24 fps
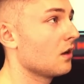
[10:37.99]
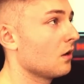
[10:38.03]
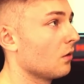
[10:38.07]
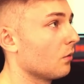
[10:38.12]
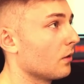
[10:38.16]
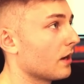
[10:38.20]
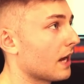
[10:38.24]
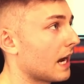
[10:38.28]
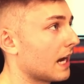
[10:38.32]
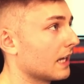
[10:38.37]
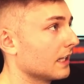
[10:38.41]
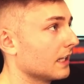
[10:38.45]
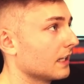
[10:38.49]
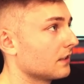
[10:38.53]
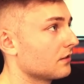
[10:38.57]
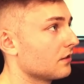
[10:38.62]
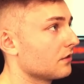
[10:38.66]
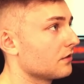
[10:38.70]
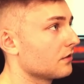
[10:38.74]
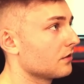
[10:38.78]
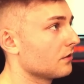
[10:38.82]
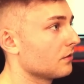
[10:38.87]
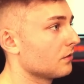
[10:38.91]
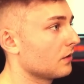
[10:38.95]
What I like to
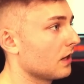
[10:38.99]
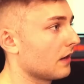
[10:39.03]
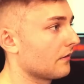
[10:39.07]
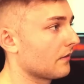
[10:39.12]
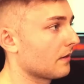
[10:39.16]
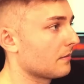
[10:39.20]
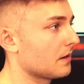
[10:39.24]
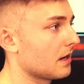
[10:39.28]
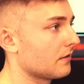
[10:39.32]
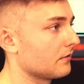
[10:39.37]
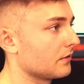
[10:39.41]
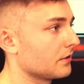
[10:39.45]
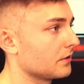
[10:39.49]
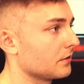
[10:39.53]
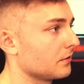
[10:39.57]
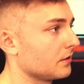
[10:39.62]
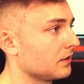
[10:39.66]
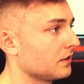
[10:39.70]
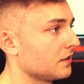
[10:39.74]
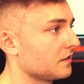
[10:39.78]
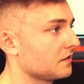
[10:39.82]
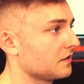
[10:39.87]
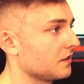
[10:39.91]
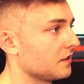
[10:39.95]
do if I'm ever
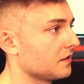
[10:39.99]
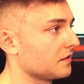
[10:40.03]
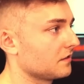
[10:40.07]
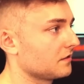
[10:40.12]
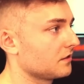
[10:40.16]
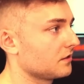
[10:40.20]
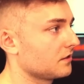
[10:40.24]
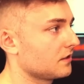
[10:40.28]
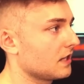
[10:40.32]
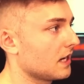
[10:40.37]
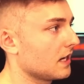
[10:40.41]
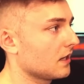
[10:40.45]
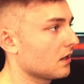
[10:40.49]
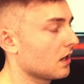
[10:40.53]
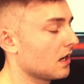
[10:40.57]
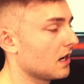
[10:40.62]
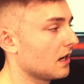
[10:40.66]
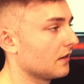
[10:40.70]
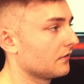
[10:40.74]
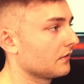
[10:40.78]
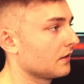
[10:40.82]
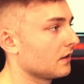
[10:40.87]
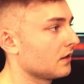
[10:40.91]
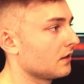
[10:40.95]
doing this is take
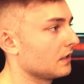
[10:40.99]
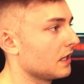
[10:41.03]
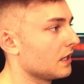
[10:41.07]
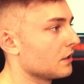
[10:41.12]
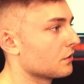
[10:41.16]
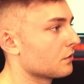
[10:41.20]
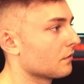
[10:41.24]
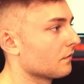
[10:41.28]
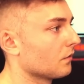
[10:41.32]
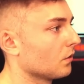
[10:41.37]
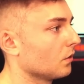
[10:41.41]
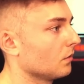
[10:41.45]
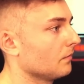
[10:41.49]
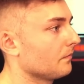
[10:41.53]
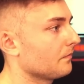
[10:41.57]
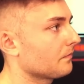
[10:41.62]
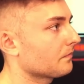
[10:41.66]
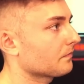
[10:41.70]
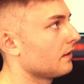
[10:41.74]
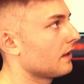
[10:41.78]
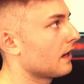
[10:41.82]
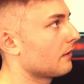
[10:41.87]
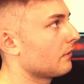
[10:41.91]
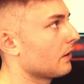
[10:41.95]
off interval.
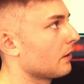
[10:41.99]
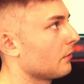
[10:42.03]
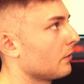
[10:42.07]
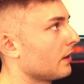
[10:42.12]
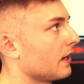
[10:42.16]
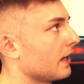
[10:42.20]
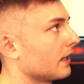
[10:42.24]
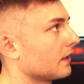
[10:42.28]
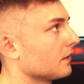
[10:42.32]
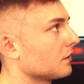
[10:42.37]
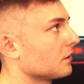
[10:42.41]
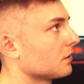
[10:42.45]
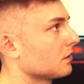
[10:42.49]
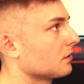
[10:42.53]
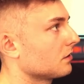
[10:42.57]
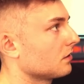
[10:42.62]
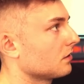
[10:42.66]
That way when I can